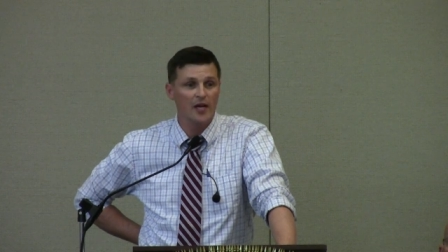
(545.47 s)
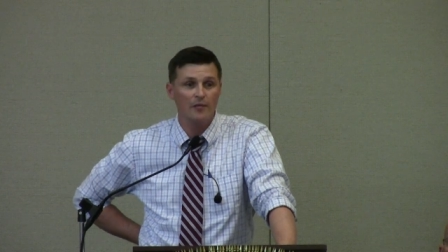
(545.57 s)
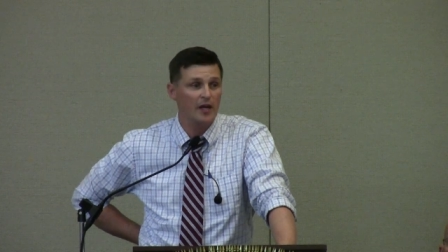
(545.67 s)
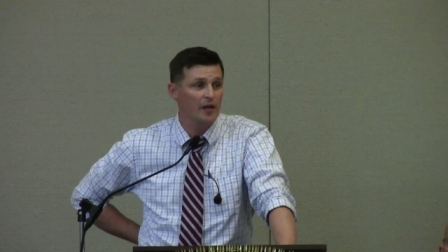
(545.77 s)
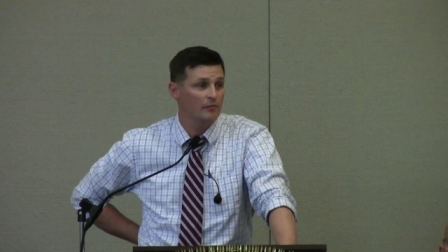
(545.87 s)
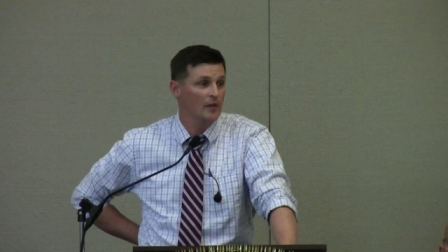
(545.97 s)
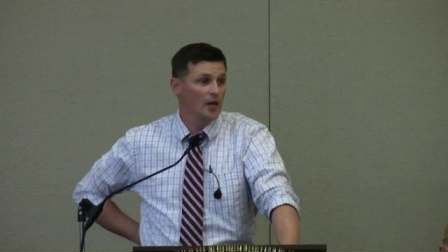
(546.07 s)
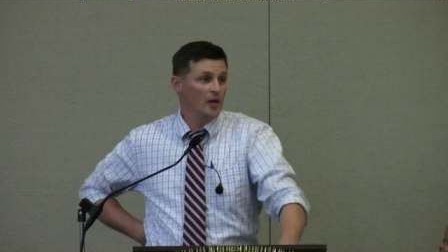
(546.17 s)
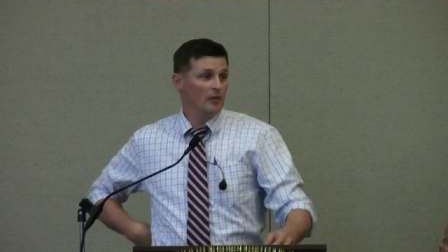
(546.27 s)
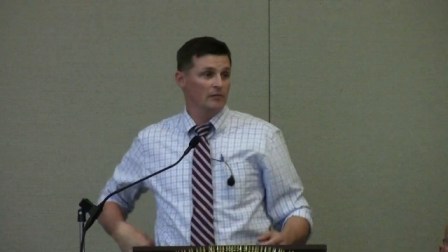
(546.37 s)
Any
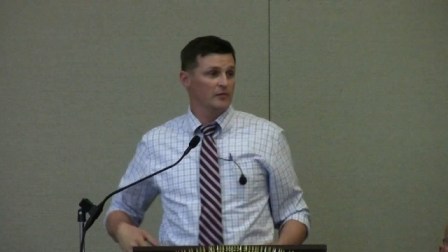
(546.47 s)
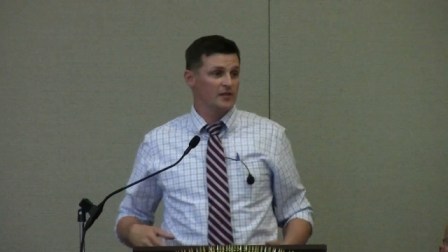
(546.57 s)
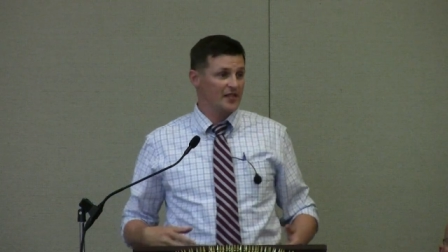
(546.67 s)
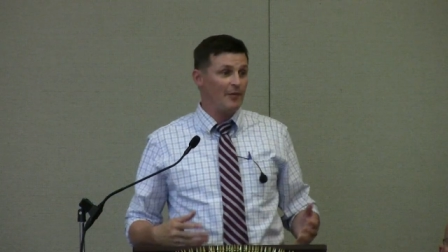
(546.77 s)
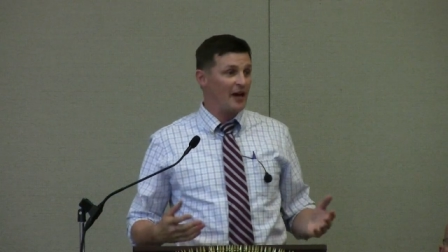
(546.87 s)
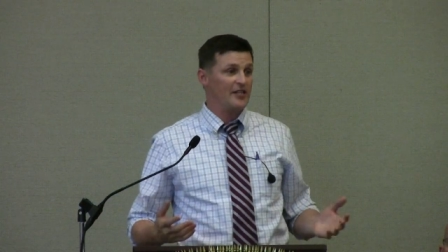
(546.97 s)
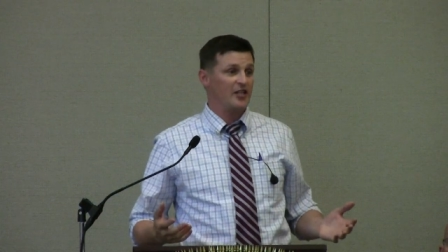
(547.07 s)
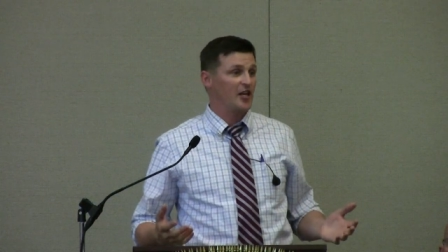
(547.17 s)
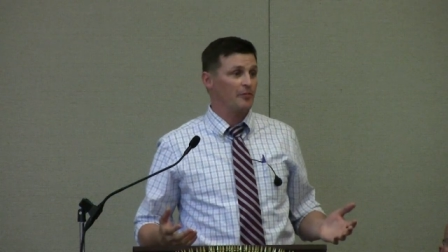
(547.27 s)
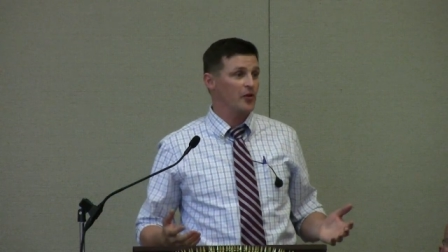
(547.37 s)

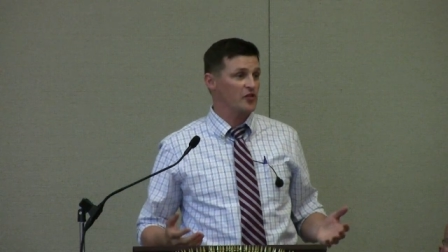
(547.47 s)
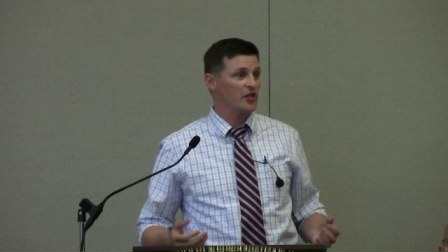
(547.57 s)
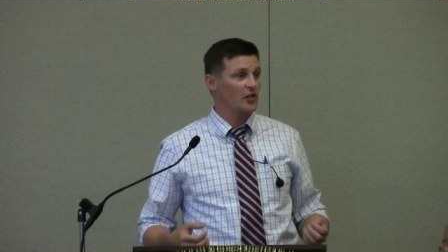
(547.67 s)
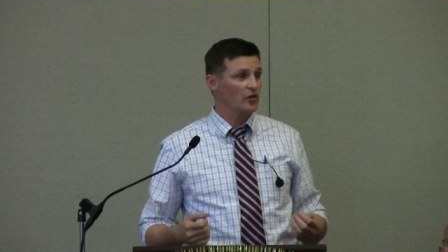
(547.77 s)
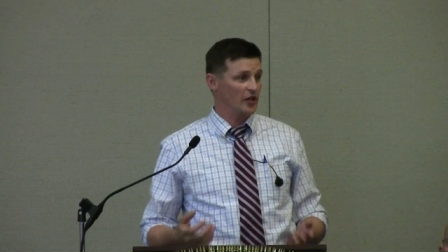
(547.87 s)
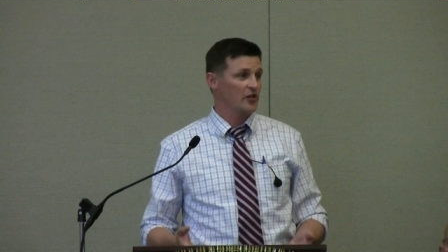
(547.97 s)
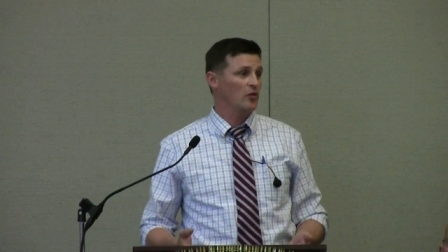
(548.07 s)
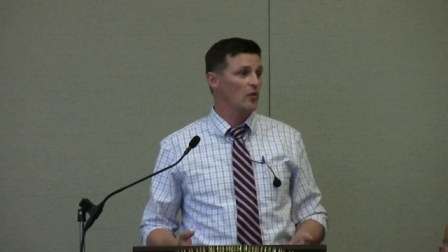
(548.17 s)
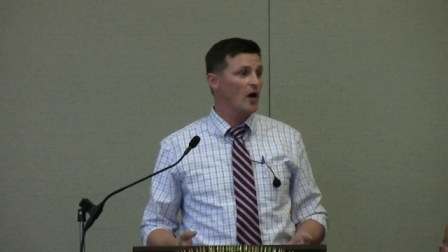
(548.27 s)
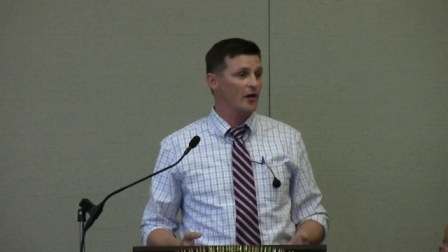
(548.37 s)
semi-educated person can look
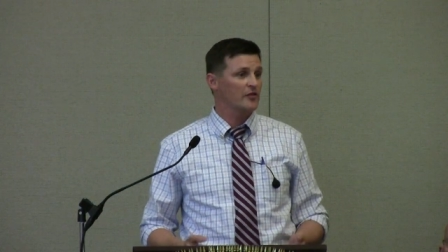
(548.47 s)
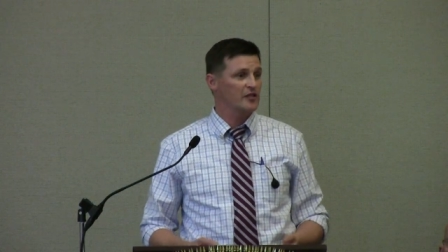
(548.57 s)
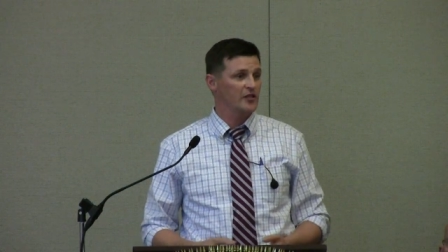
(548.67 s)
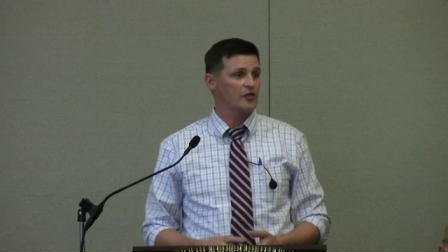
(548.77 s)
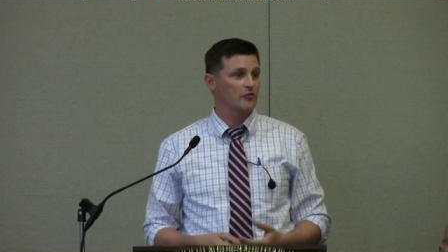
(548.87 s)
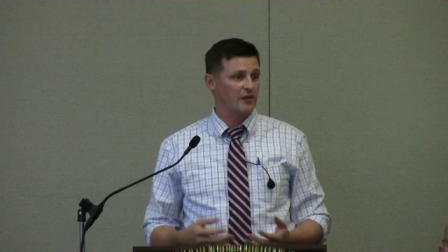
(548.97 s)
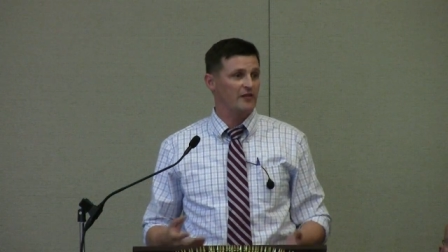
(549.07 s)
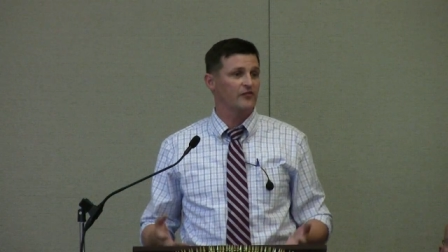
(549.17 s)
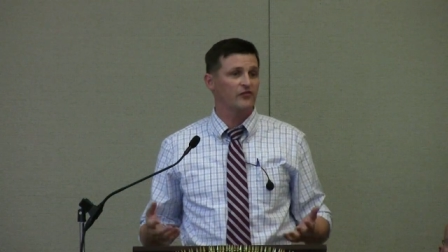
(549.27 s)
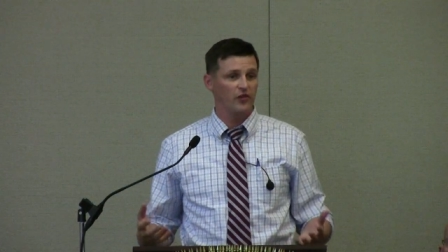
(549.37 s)
into the water and see this
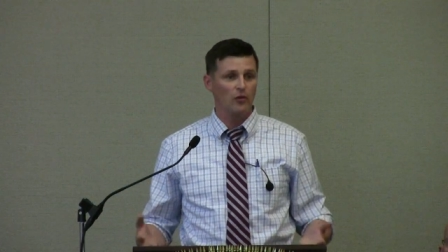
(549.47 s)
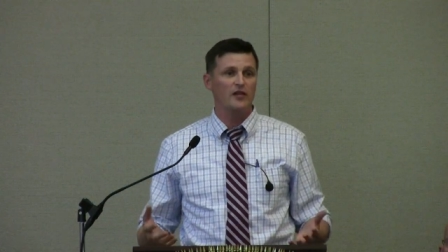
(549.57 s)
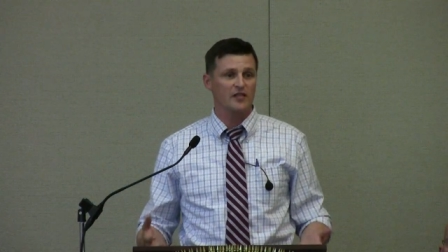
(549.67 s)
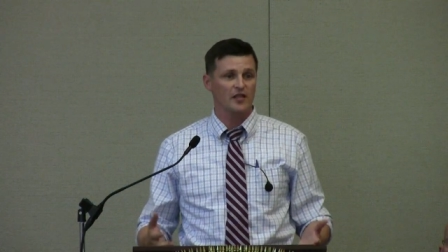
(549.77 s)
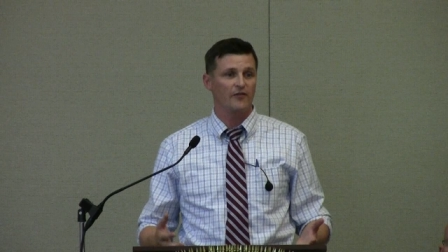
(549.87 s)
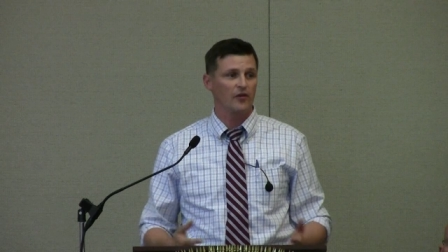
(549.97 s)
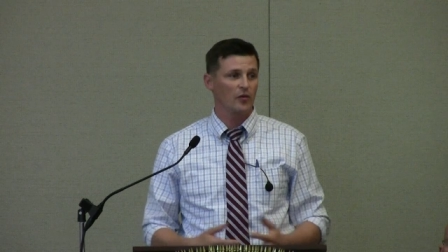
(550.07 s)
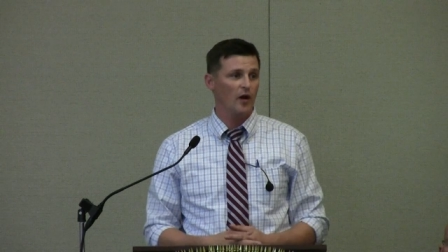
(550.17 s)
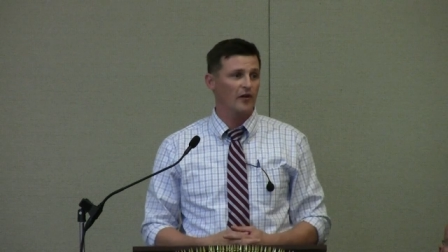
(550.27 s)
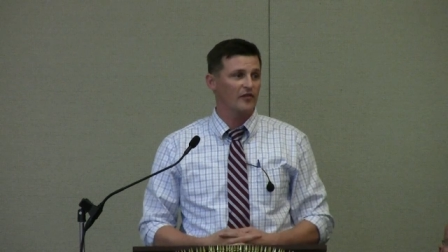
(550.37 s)
green floaty stuff on
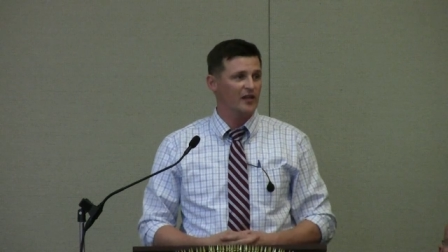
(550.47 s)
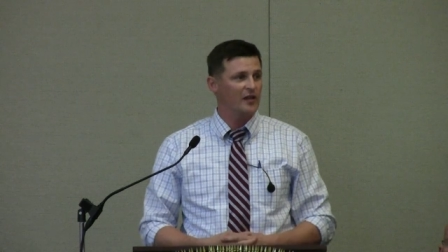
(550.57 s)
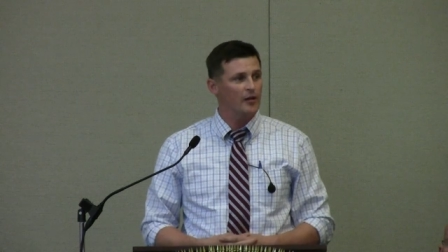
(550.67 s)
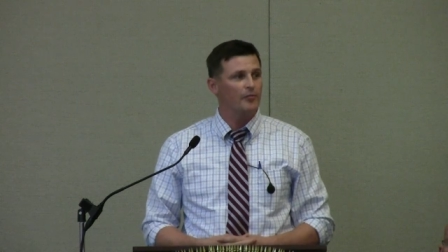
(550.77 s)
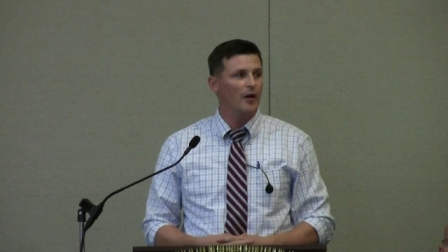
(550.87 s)
the water and say,